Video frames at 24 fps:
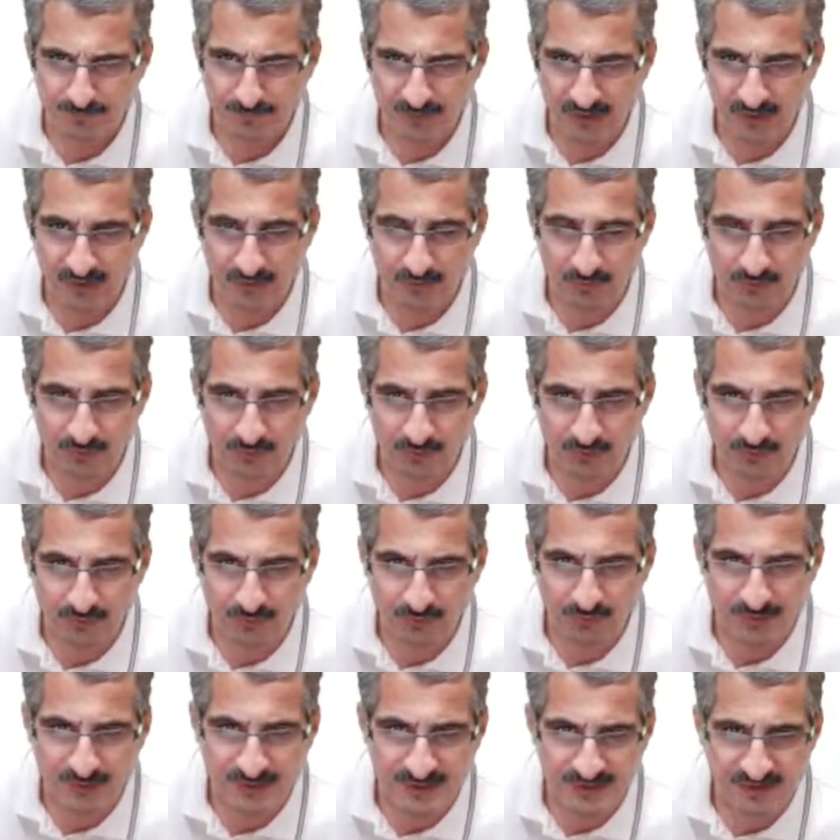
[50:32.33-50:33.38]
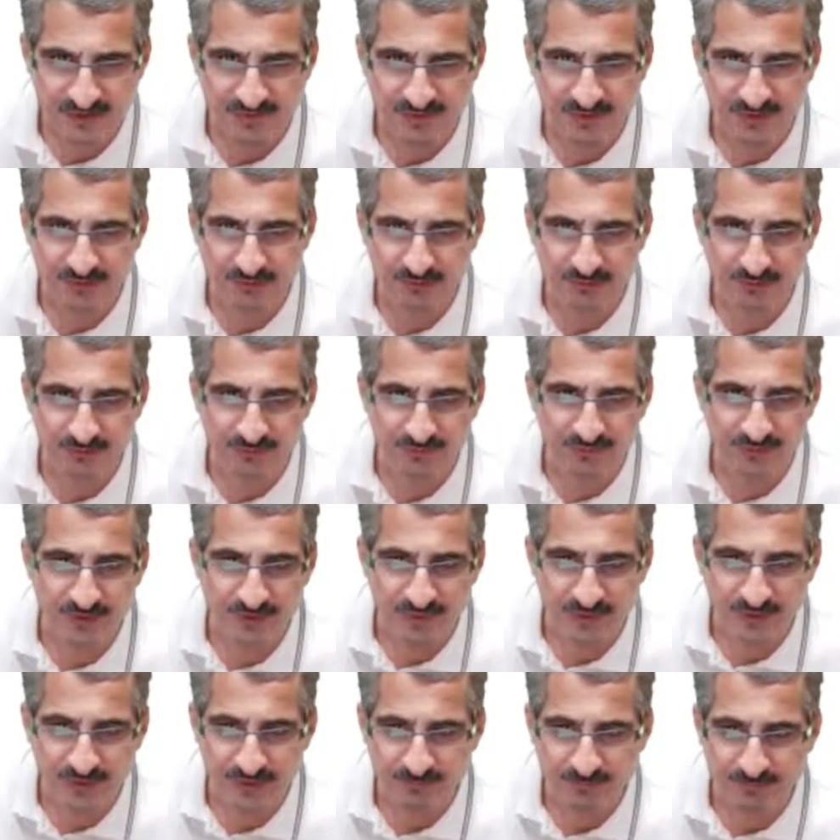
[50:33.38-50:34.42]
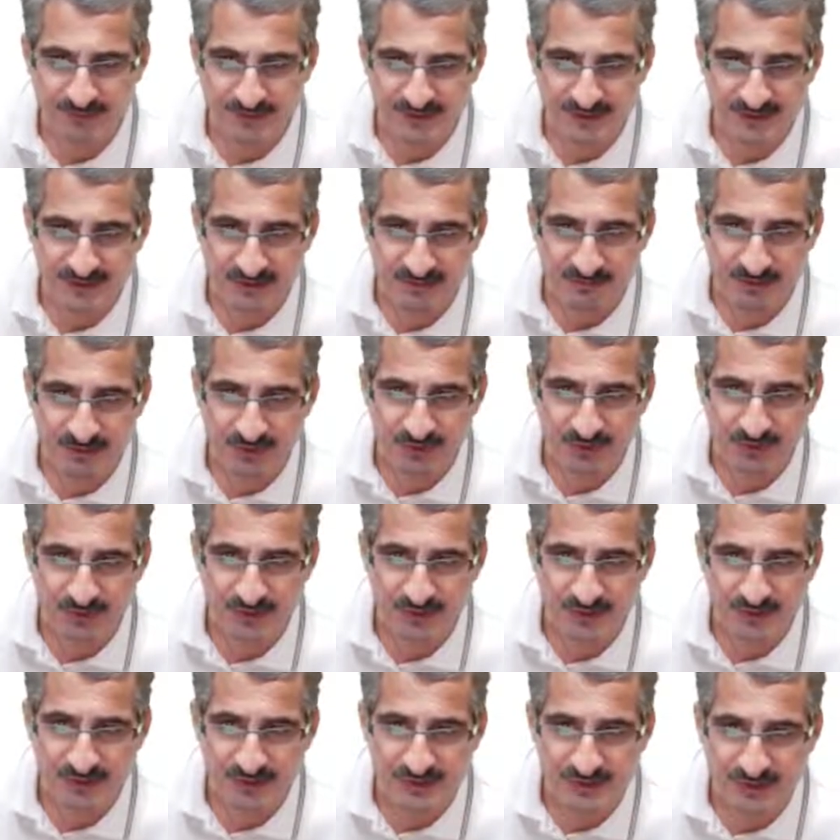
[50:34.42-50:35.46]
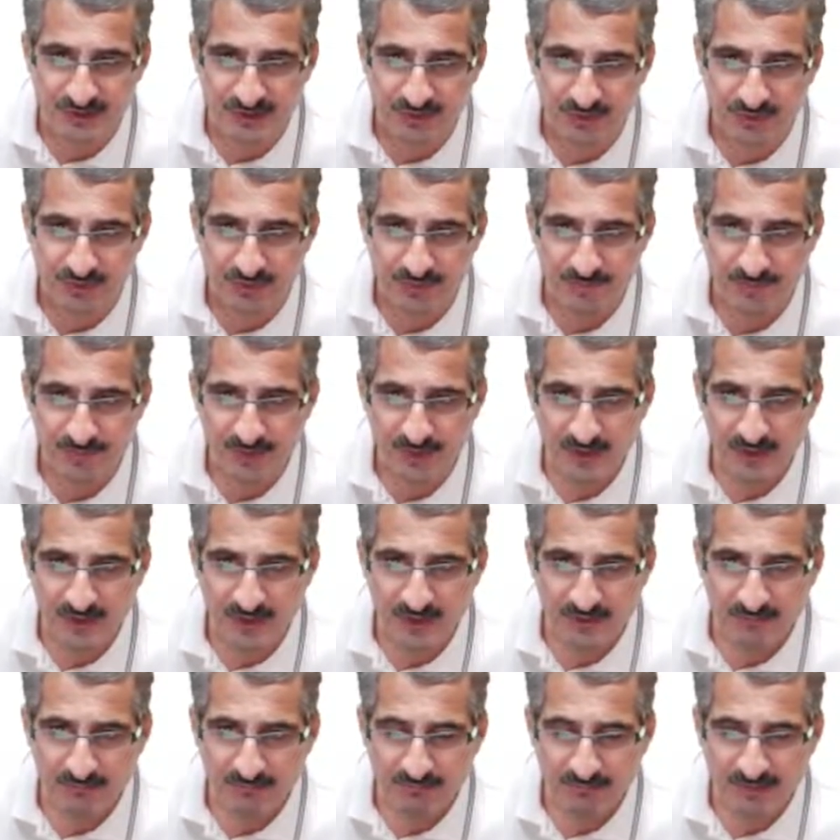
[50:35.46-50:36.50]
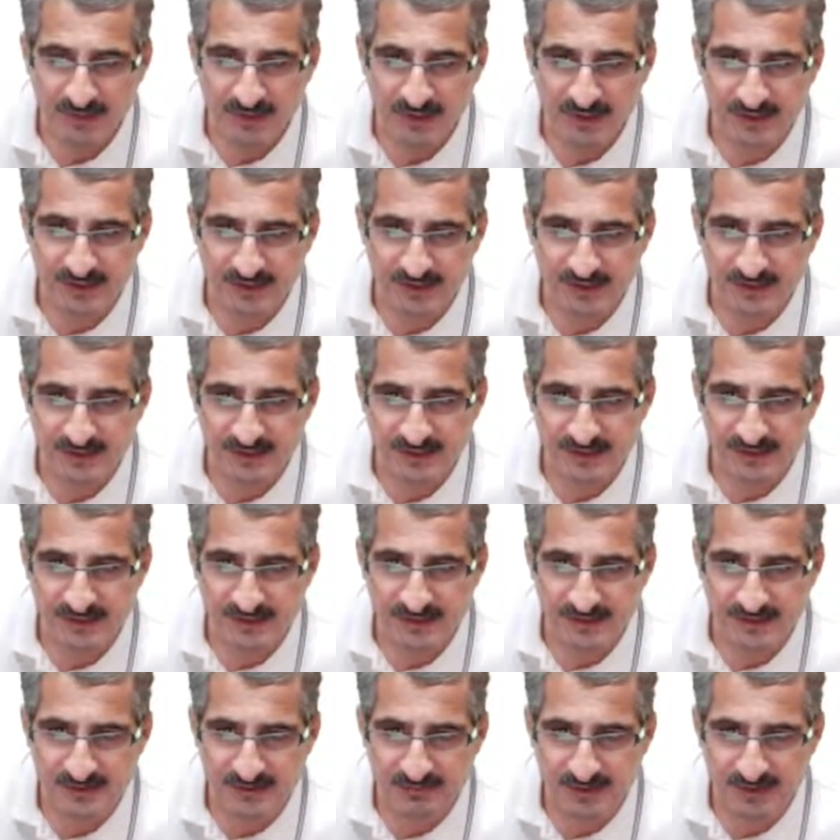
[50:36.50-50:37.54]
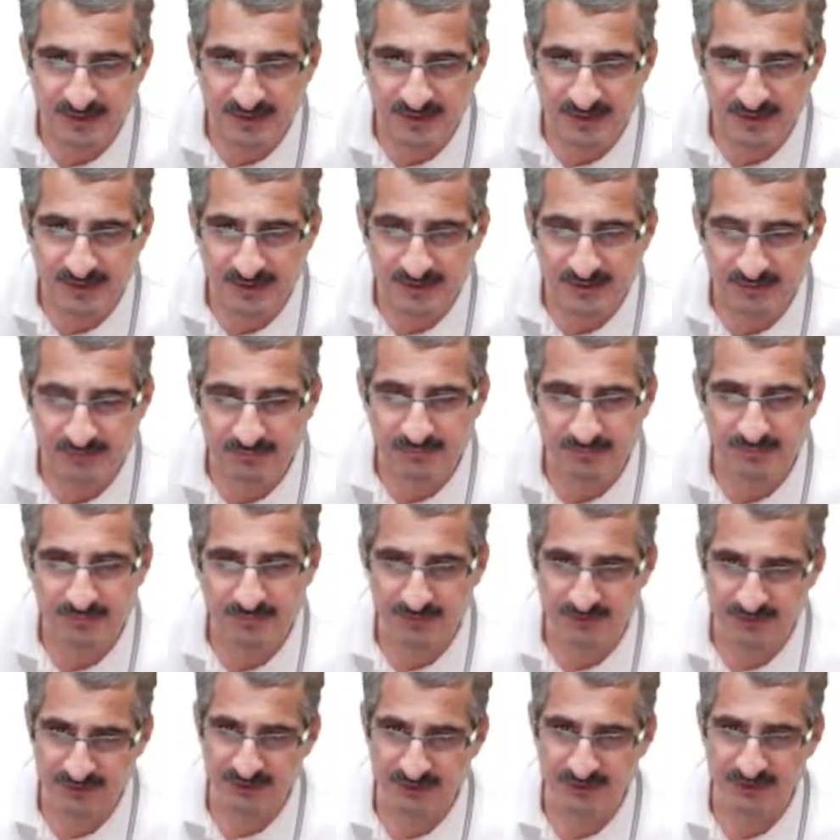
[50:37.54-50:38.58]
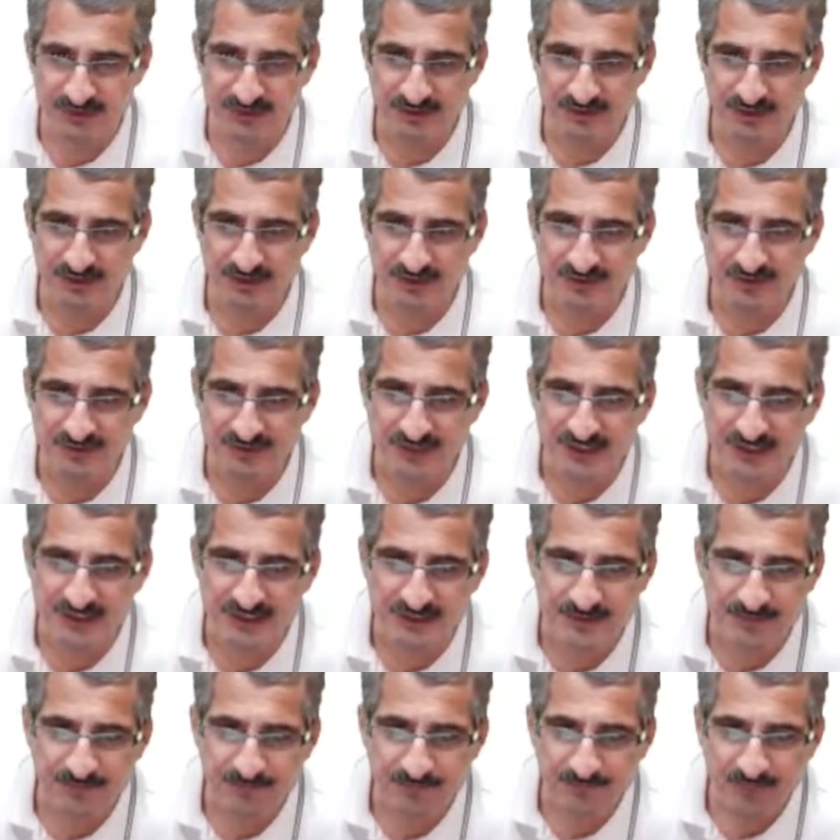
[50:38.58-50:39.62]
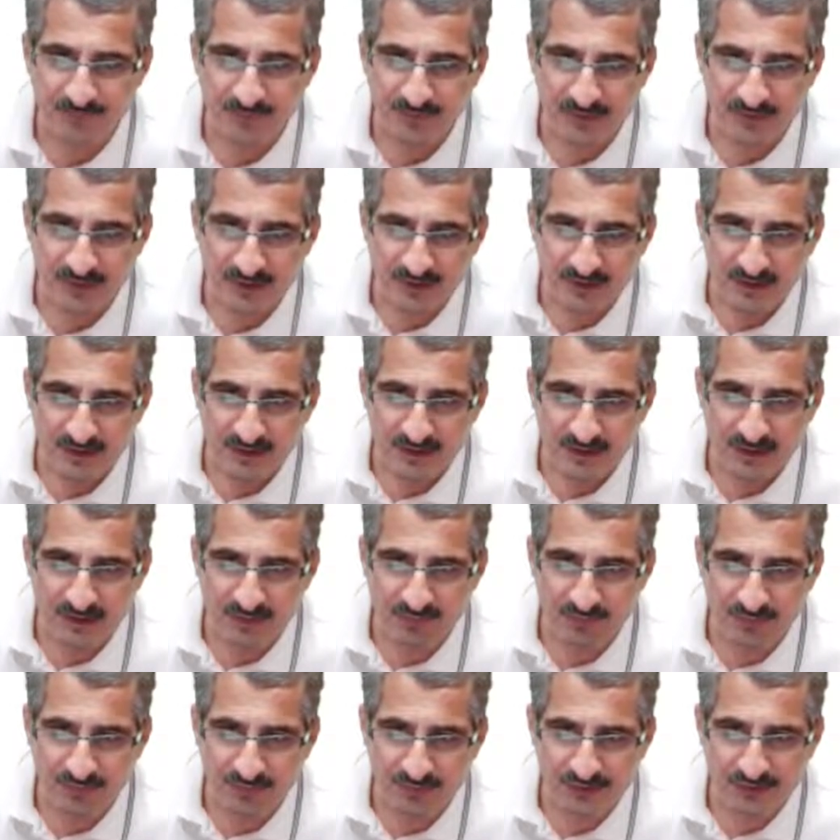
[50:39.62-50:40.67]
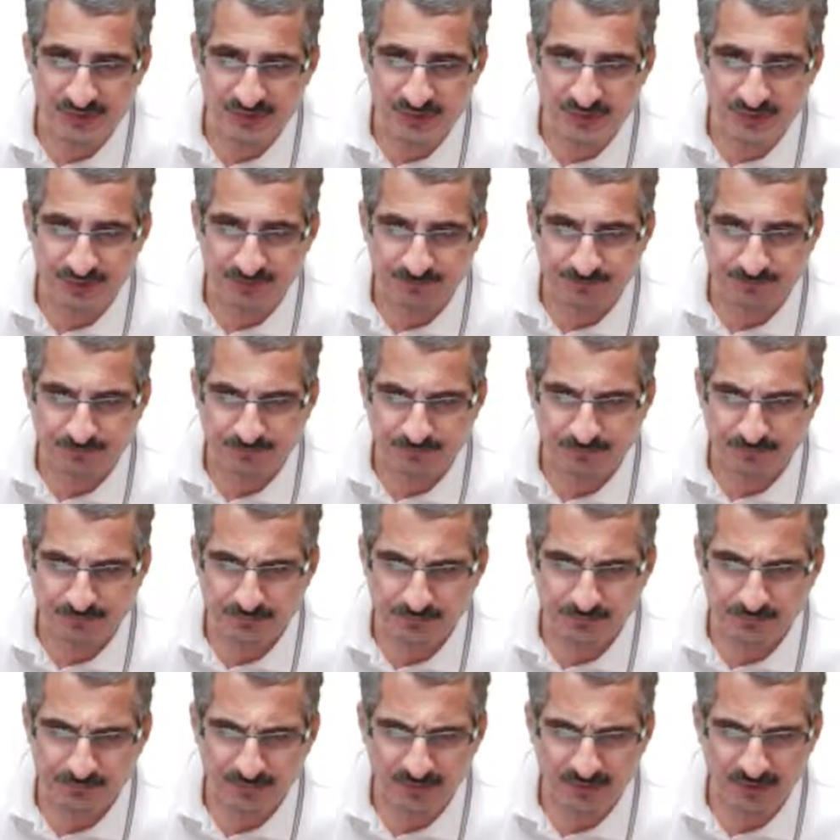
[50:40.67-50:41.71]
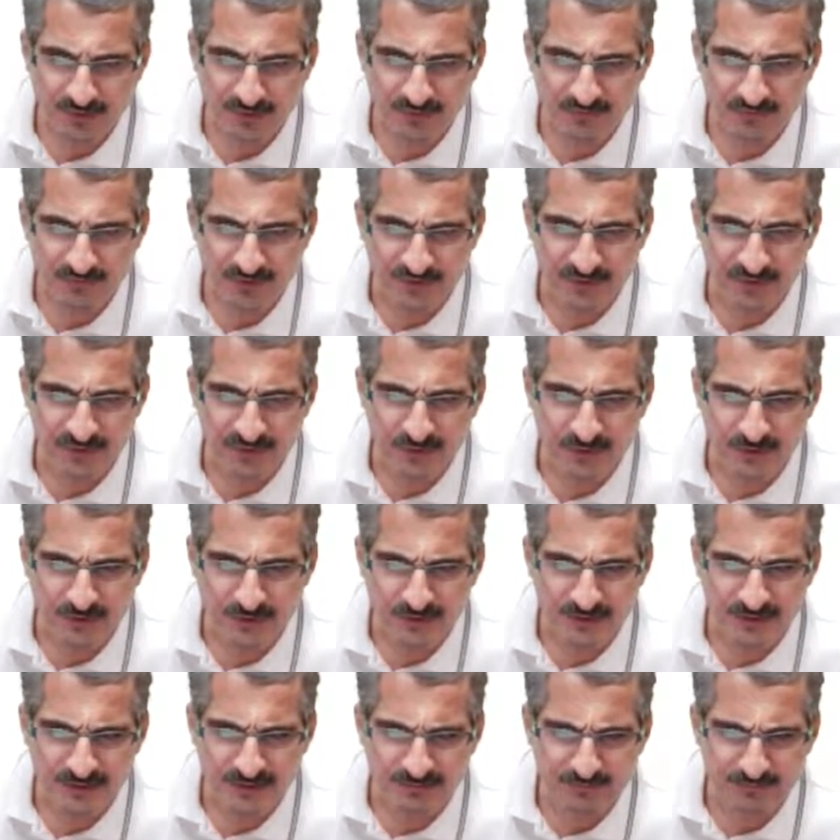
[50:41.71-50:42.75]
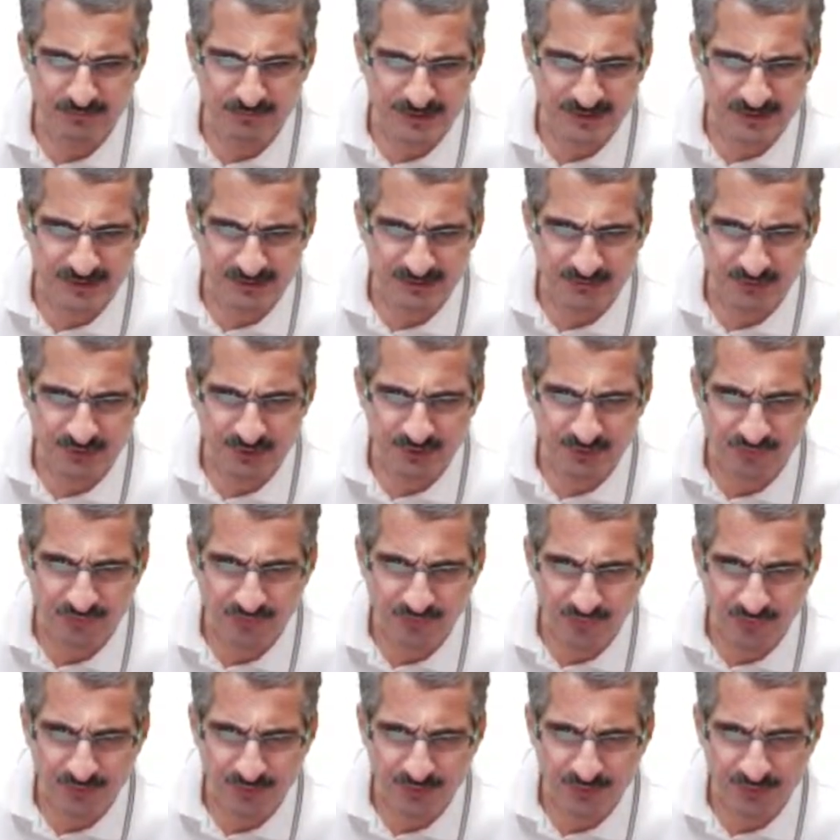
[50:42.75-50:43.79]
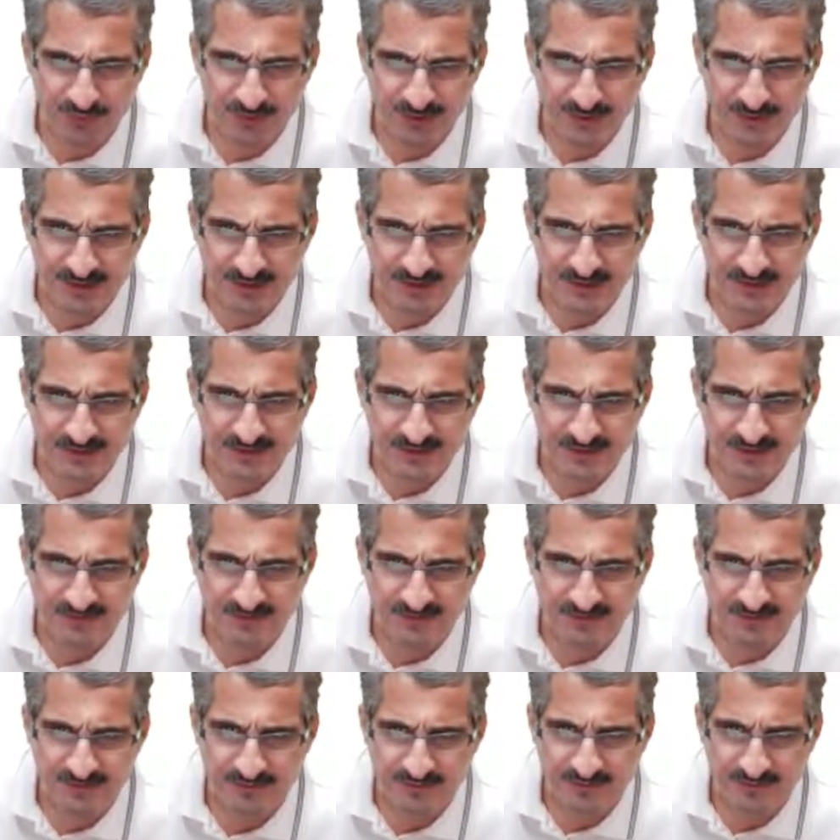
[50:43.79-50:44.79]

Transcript: I will go to a basic variable. V1 plus W3 is 0. Minus 6 is negative 6. Now for this one, V1 plus W4 minus 7,